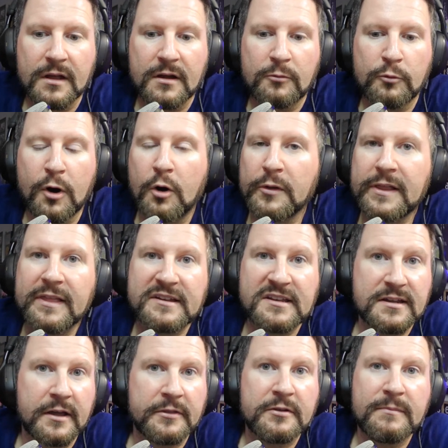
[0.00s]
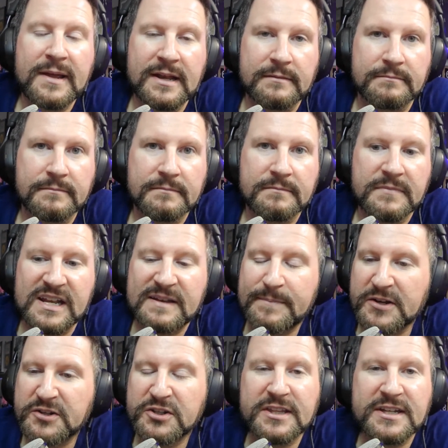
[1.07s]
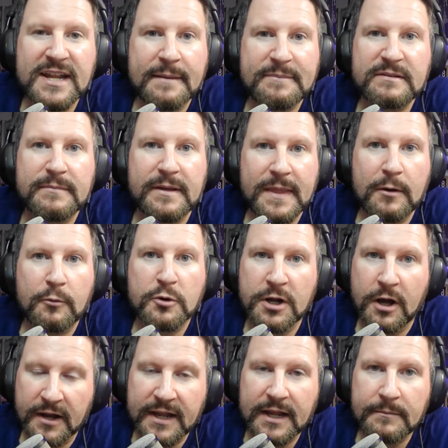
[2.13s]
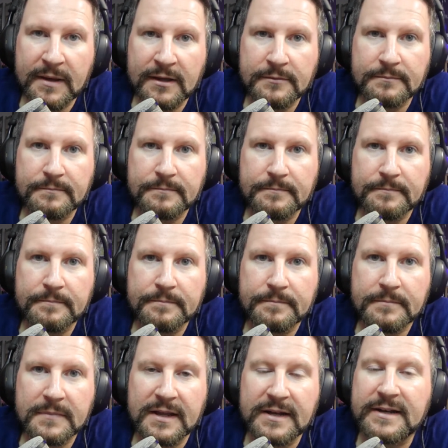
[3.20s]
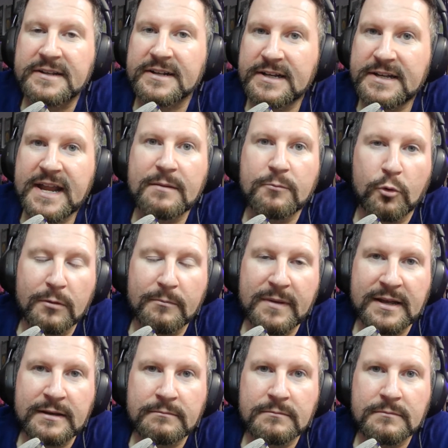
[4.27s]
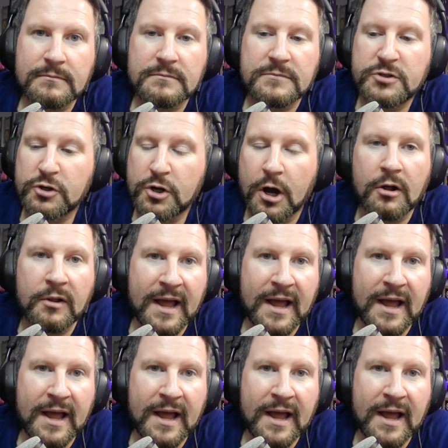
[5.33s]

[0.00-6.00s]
will only listen to other men, especially the types of men that we're talking about. And it's going to take more men to call